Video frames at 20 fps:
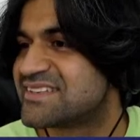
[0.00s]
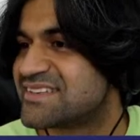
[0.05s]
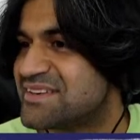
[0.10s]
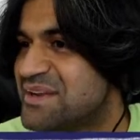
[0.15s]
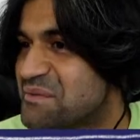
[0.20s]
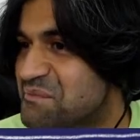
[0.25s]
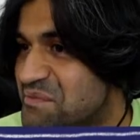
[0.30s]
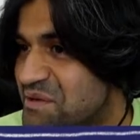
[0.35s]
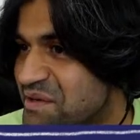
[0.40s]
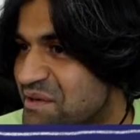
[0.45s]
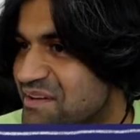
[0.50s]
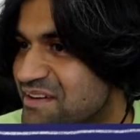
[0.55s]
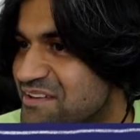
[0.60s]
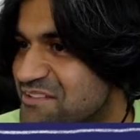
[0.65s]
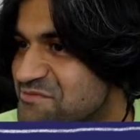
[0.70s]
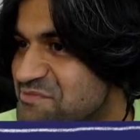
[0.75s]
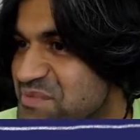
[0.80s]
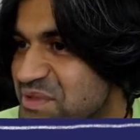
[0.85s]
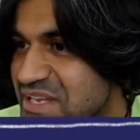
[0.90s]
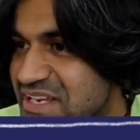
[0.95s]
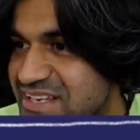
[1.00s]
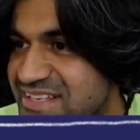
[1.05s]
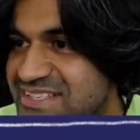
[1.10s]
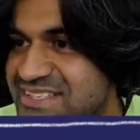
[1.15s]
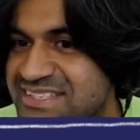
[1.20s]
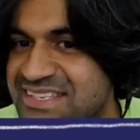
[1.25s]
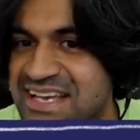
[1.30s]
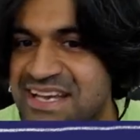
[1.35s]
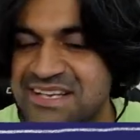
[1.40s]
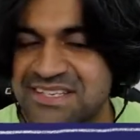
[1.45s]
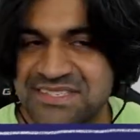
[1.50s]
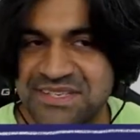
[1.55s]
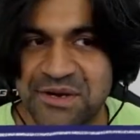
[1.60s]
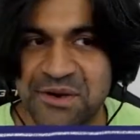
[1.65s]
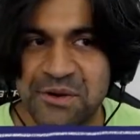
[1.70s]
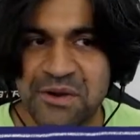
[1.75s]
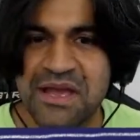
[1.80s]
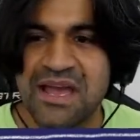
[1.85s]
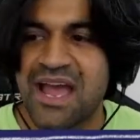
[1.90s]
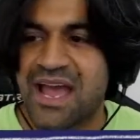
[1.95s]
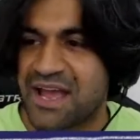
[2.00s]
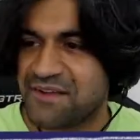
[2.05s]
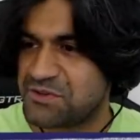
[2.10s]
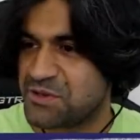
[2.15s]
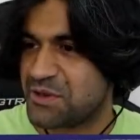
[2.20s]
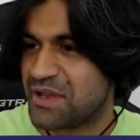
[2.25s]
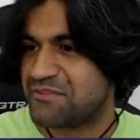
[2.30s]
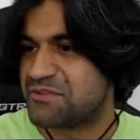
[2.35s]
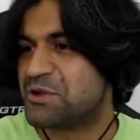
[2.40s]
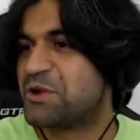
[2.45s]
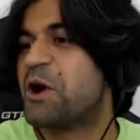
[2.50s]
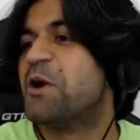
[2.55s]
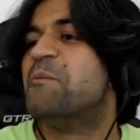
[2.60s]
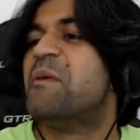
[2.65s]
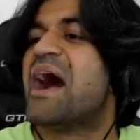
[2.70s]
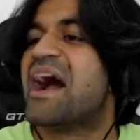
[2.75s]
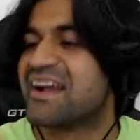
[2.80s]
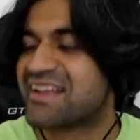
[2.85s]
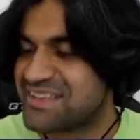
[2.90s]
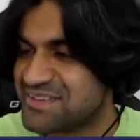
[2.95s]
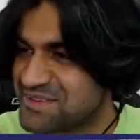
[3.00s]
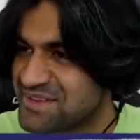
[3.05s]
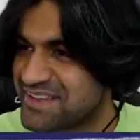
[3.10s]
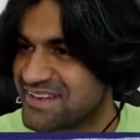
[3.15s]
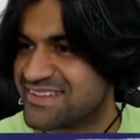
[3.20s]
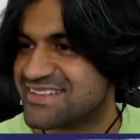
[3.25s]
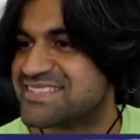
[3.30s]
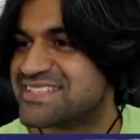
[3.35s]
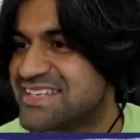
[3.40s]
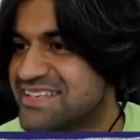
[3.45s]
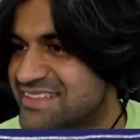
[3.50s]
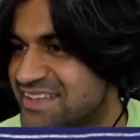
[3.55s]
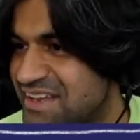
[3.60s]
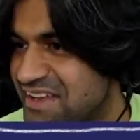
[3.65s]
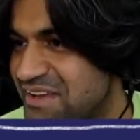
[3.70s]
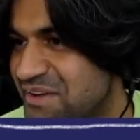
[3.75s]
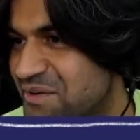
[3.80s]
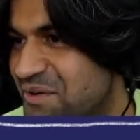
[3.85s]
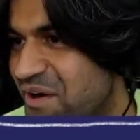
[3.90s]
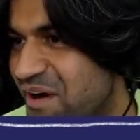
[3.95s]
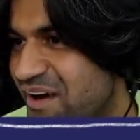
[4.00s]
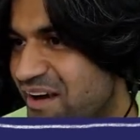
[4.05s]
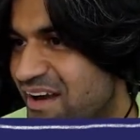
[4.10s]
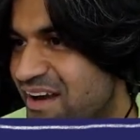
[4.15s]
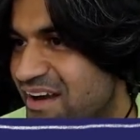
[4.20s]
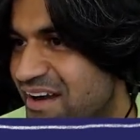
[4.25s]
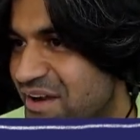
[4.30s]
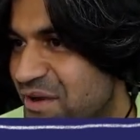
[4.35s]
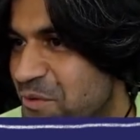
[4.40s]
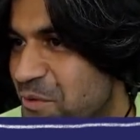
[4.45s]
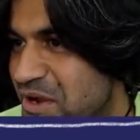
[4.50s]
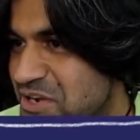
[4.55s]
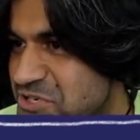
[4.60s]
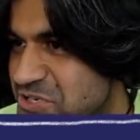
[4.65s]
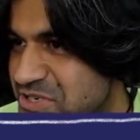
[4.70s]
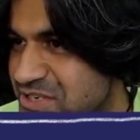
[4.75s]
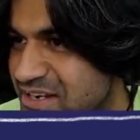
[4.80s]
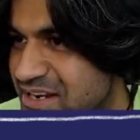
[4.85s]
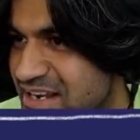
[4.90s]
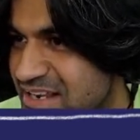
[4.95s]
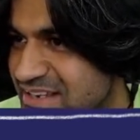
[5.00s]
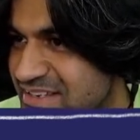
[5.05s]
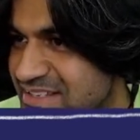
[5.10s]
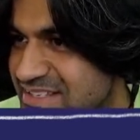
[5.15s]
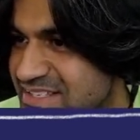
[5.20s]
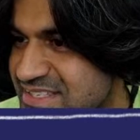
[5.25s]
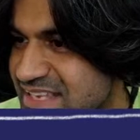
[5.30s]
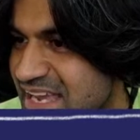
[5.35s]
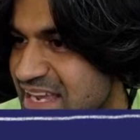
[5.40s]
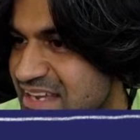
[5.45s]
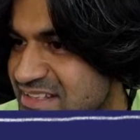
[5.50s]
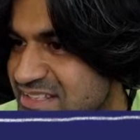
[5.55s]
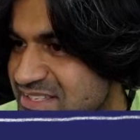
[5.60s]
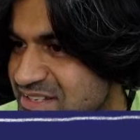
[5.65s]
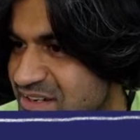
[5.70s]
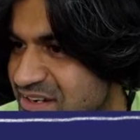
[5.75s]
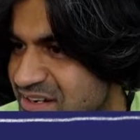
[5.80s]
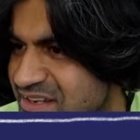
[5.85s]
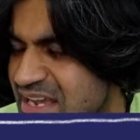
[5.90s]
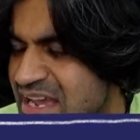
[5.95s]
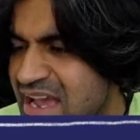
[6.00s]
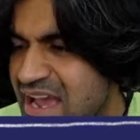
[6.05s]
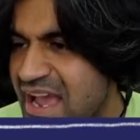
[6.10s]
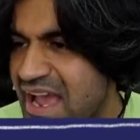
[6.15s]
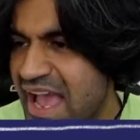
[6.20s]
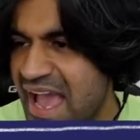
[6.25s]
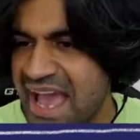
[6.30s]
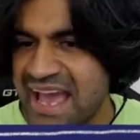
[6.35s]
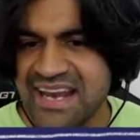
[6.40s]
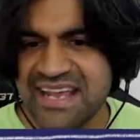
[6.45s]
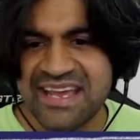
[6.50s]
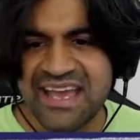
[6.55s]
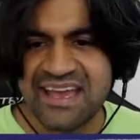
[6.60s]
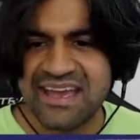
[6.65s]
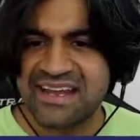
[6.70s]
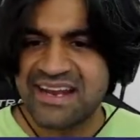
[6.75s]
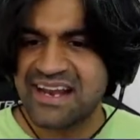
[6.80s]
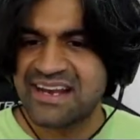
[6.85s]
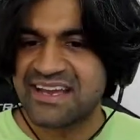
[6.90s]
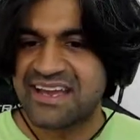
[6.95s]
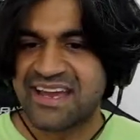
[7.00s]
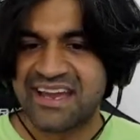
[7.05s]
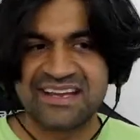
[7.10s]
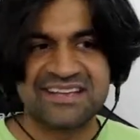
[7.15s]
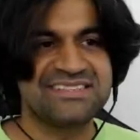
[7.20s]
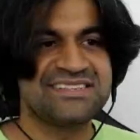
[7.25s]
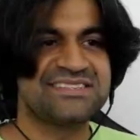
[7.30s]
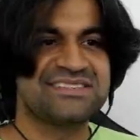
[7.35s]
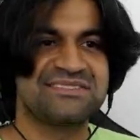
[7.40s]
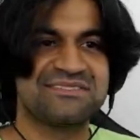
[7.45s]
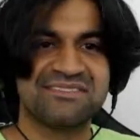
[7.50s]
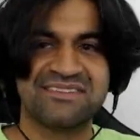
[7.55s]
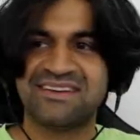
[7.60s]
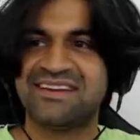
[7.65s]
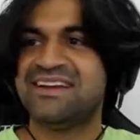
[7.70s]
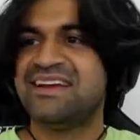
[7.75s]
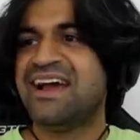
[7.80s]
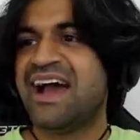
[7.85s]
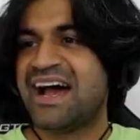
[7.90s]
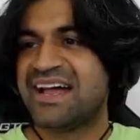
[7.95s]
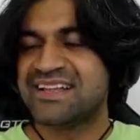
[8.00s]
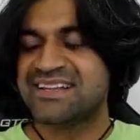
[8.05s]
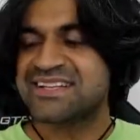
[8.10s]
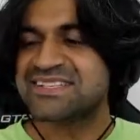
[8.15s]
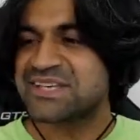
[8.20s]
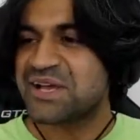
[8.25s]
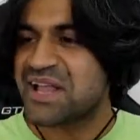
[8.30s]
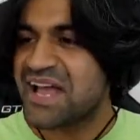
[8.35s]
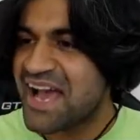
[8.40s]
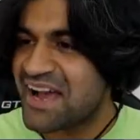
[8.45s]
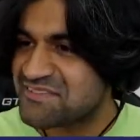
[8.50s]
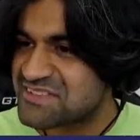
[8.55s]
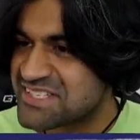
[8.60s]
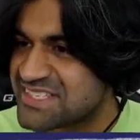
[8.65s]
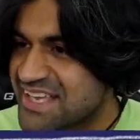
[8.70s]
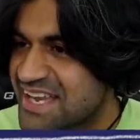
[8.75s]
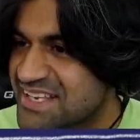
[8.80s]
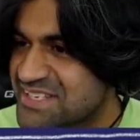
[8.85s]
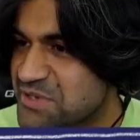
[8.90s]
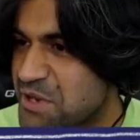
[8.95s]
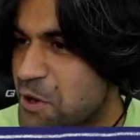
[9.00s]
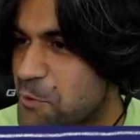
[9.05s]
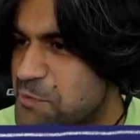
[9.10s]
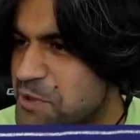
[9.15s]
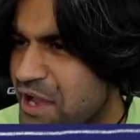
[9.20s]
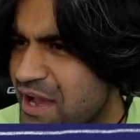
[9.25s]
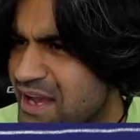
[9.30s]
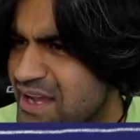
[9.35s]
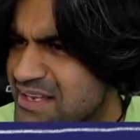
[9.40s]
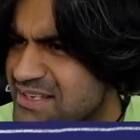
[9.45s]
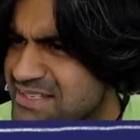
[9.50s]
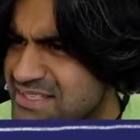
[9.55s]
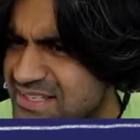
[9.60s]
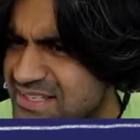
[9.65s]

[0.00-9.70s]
number of plays. So if you go back, you can see that your question is answered. In any case, I think that's all I have to say. So I hope you guys